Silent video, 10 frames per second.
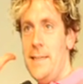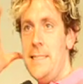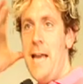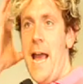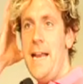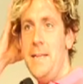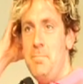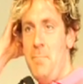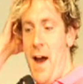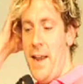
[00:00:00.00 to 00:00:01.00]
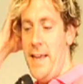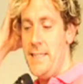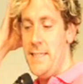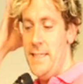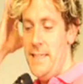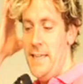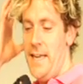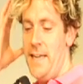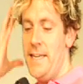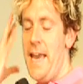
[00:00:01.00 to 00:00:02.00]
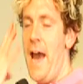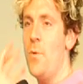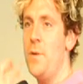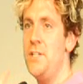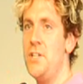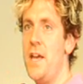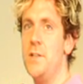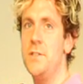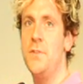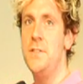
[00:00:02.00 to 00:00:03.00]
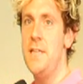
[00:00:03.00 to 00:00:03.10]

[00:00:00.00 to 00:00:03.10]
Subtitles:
tight bonnet and cowrie shells for